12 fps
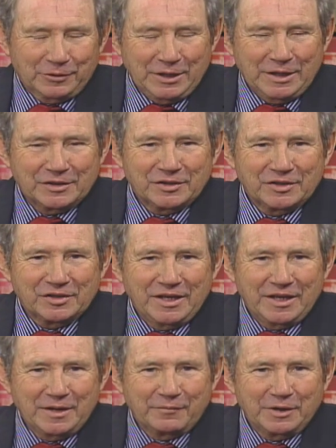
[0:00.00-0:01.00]

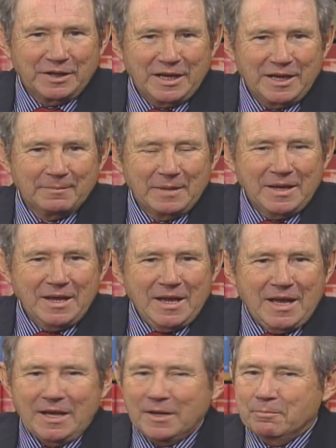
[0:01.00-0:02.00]
KSSK every day.
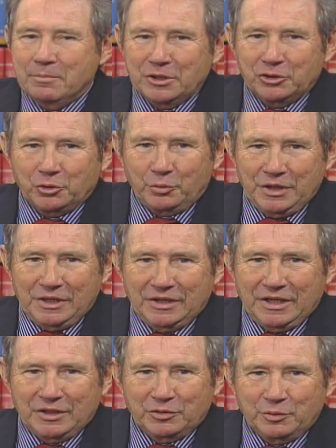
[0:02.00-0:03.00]
And a big treat
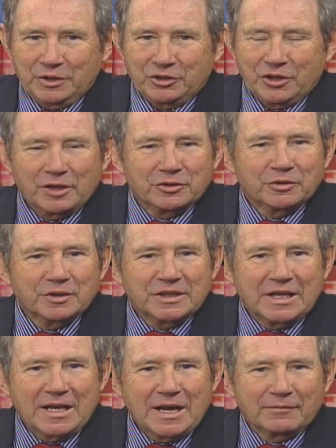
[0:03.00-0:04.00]
as we talk to you the
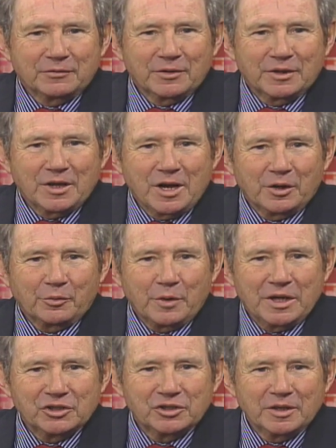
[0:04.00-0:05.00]
day after the
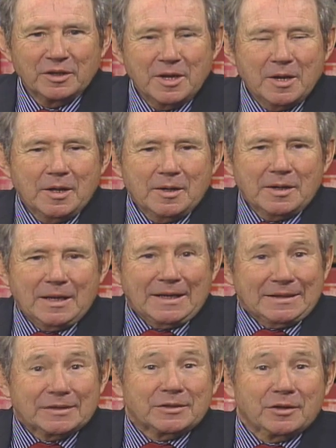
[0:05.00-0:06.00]
inauguration. I
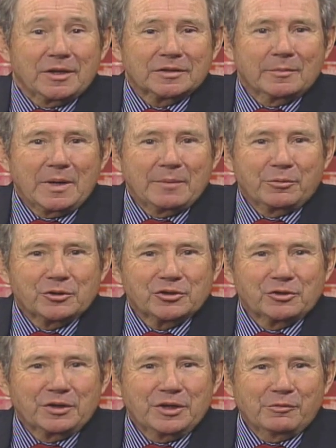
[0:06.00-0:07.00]
get to talk to my
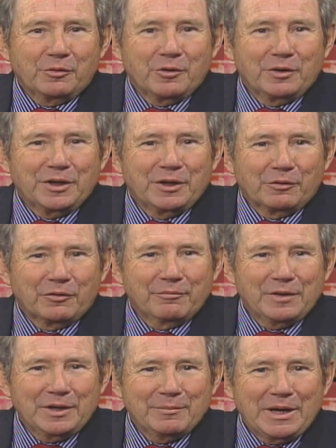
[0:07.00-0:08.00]
personal hero and a hero of
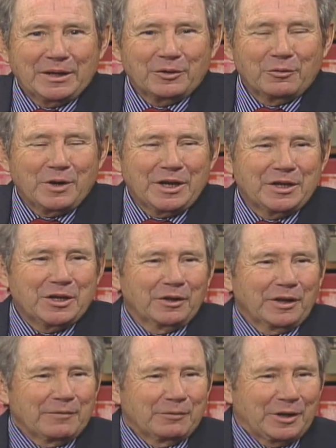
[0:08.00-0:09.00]
many back in Hawaii,
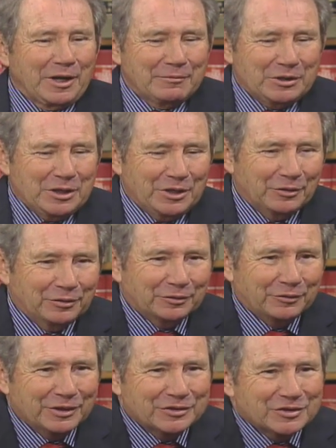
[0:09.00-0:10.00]
Neil Abercrombie. Neil,
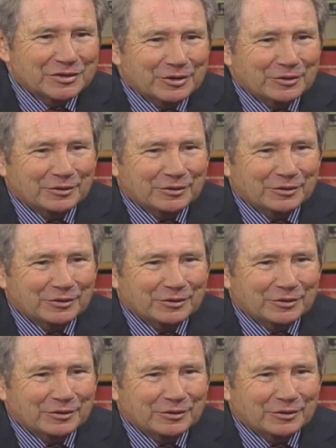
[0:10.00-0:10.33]
great to see you.